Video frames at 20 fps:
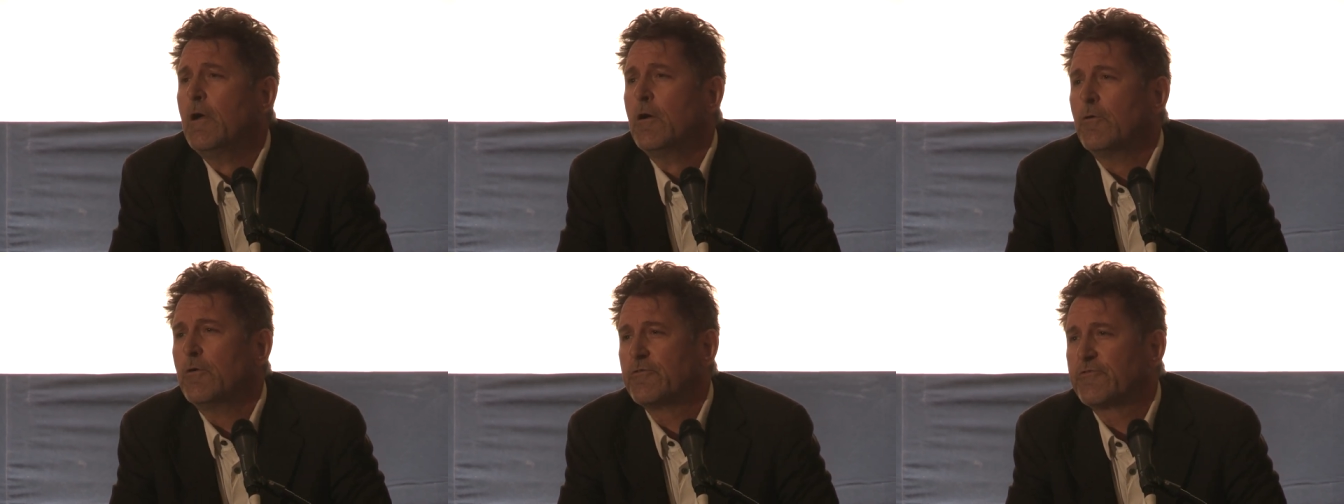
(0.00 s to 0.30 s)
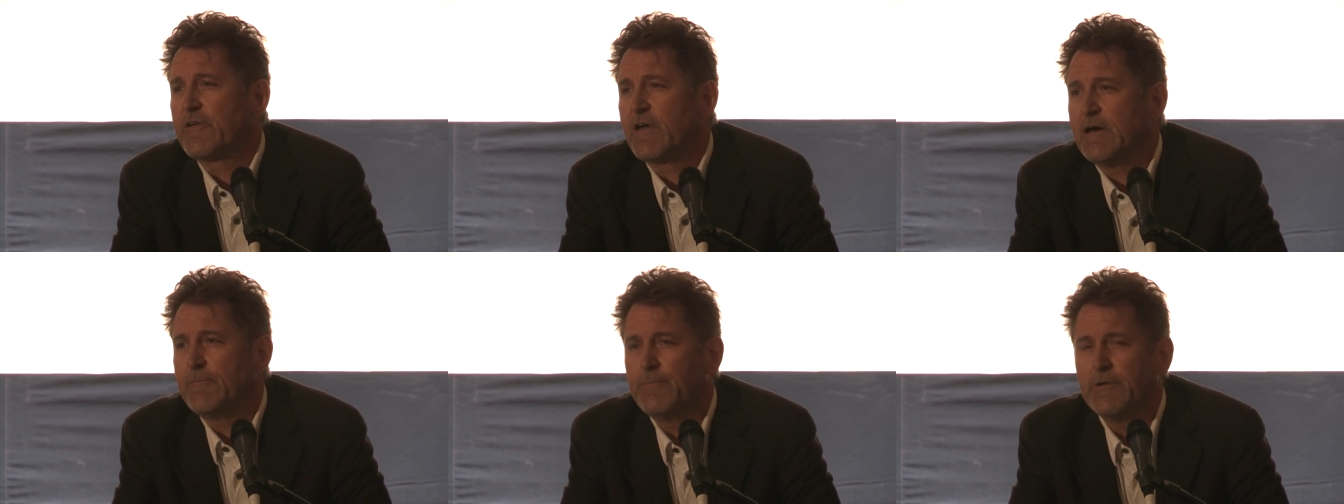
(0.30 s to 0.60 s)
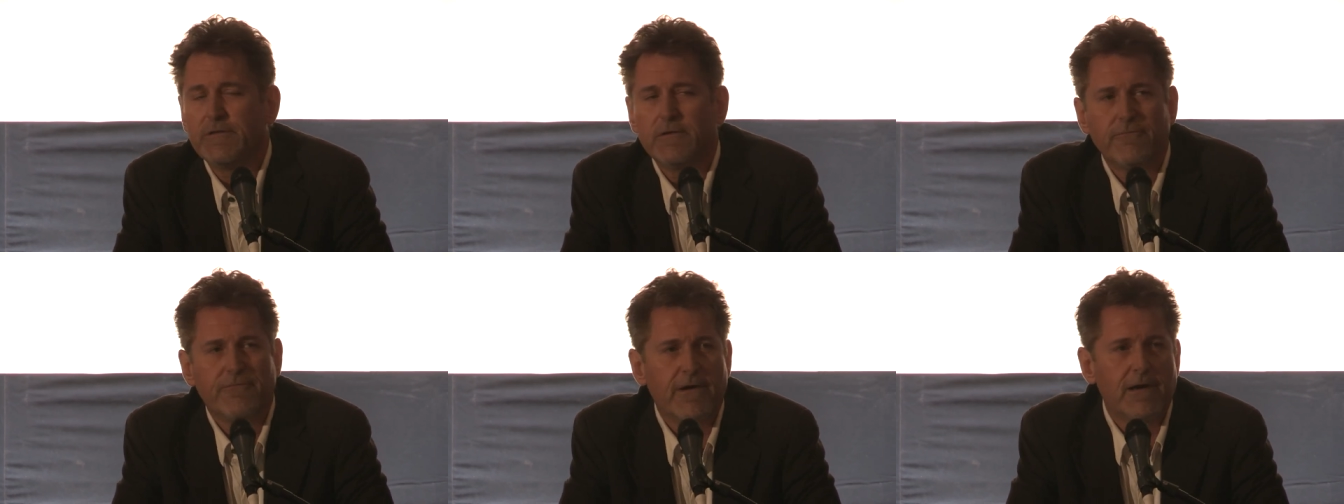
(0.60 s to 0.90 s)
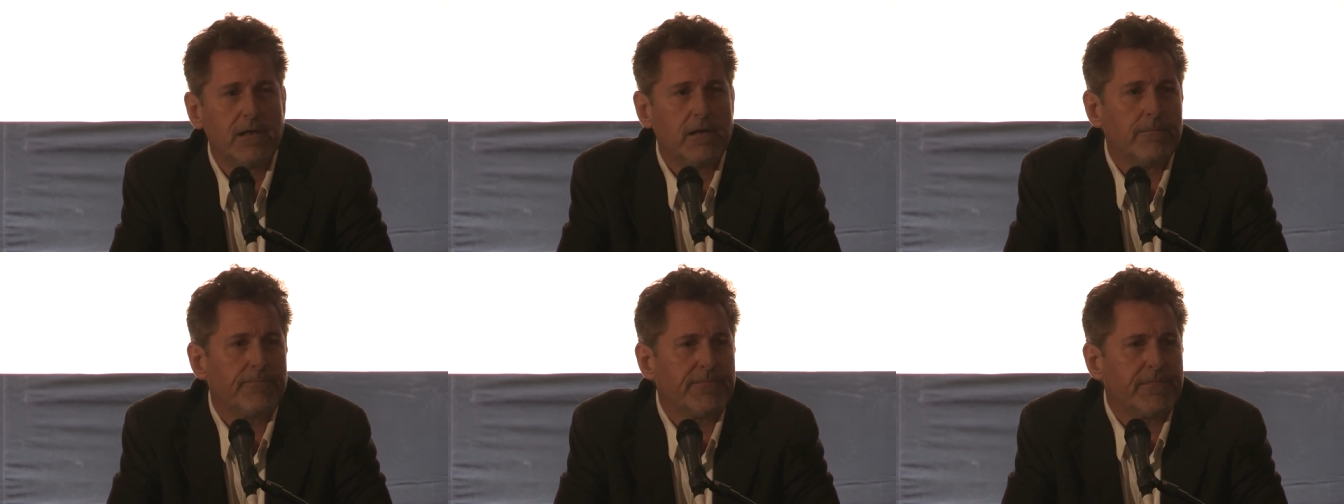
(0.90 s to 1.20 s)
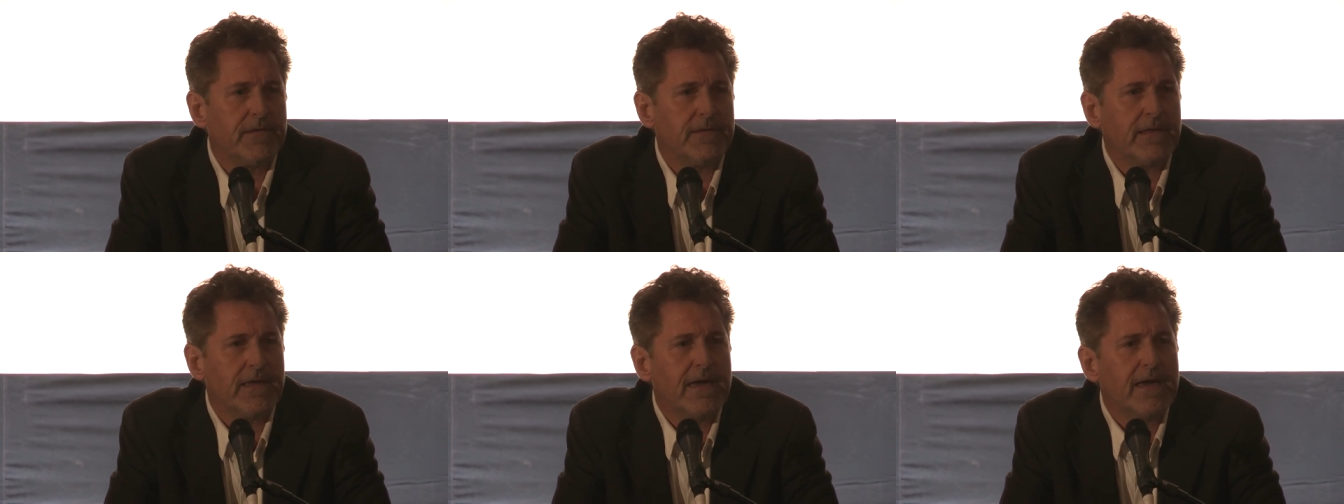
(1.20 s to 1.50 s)
which have been
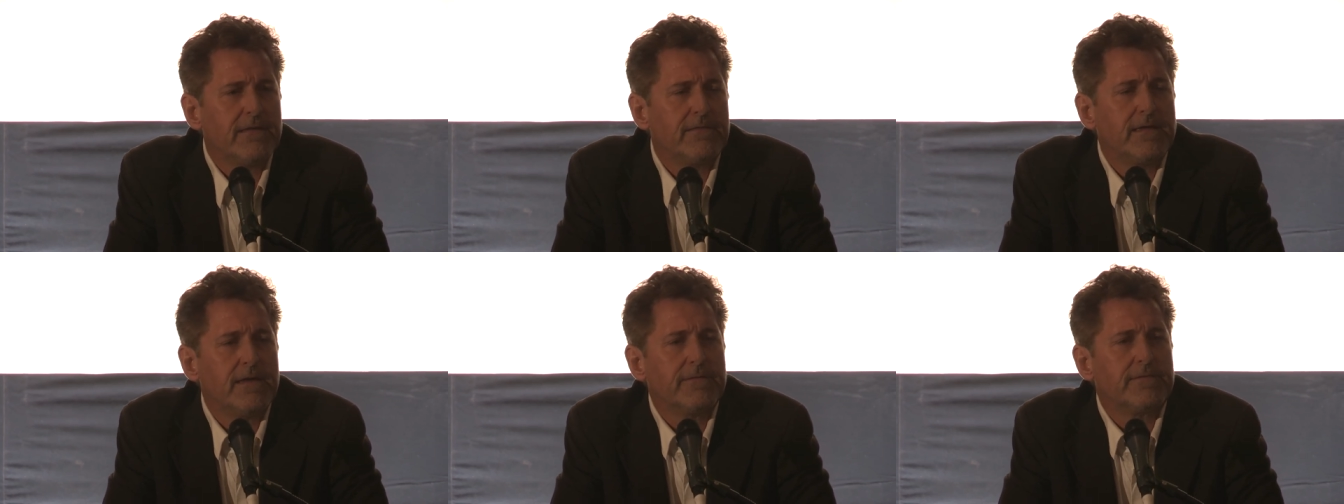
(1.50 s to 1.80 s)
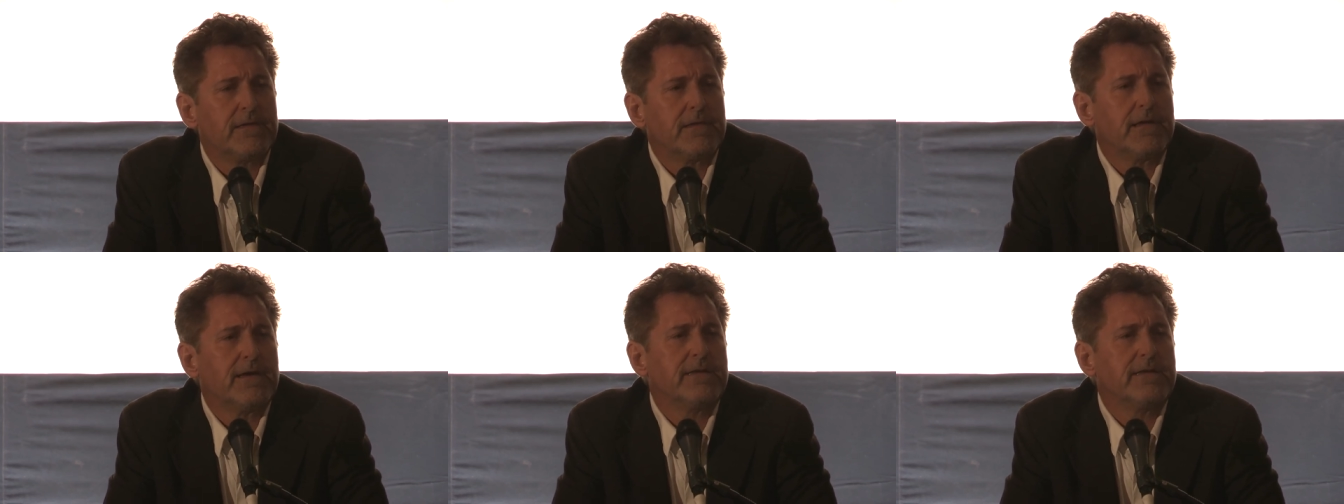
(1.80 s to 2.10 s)
developed in the 18th and